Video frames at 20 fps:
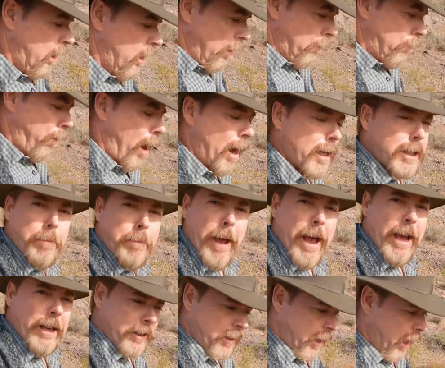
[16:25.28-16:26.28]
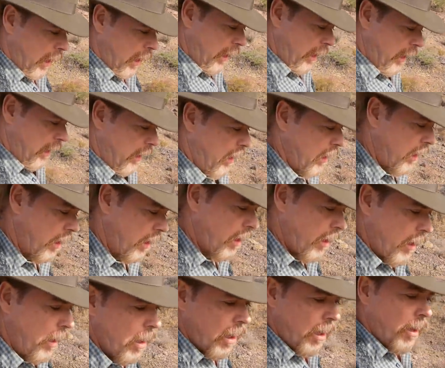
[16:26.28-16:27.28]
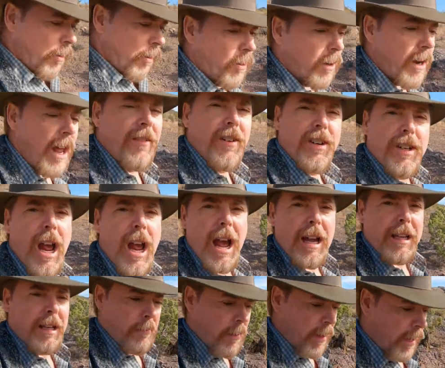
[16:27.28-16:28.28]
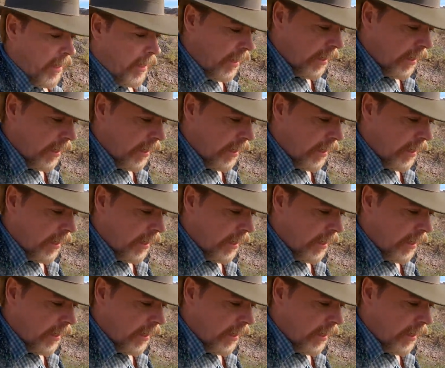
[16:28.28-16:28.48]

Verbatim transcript: prospects, were never documented.